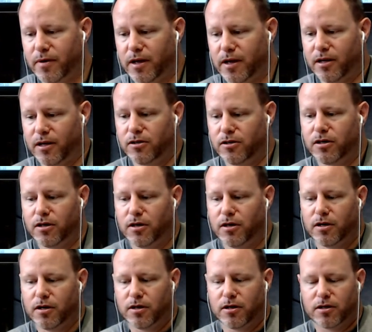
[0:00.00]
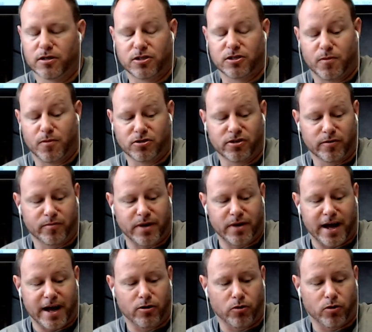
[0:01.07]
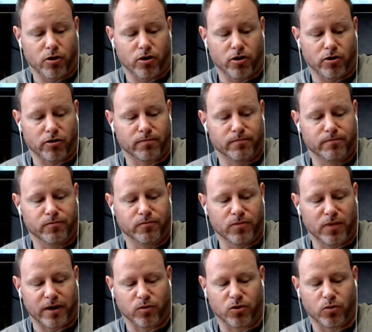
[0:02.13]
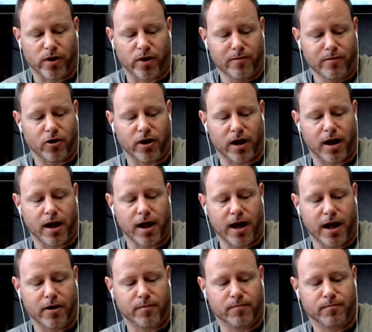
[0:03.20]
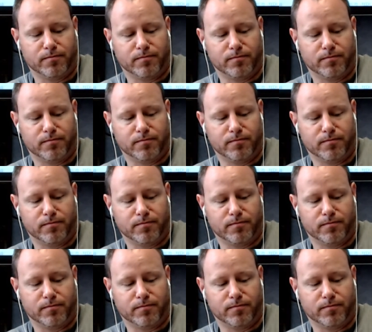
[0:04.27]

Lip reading: And because most of them now are like with the Warenberg app,